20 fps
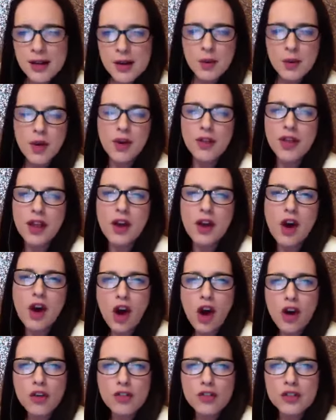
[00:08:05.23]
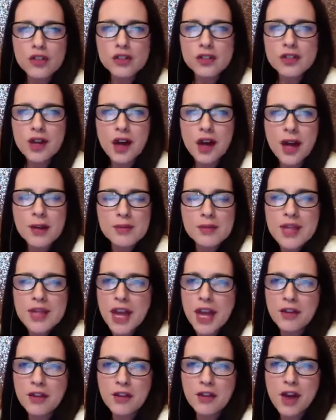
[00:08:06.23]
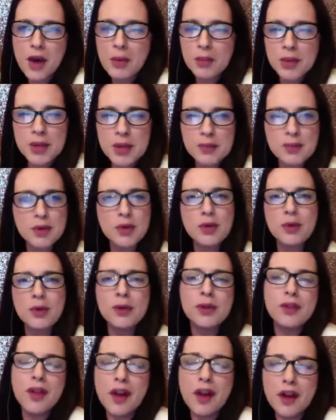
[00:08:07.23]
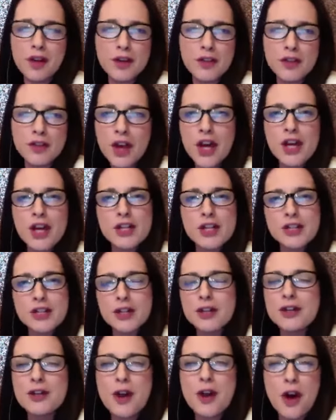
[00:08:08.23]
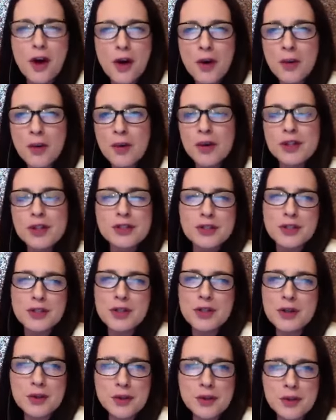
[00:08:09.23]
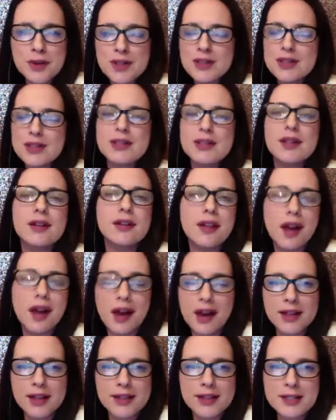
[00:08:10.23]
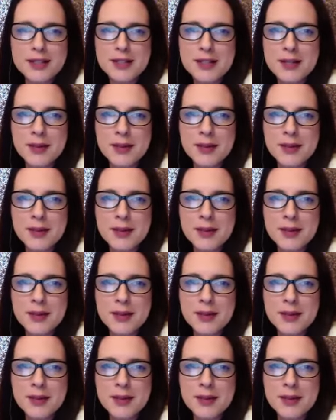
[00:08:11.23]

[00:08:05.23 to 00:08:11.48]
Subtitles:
well, they oftentimes hang around people who love to go to salons,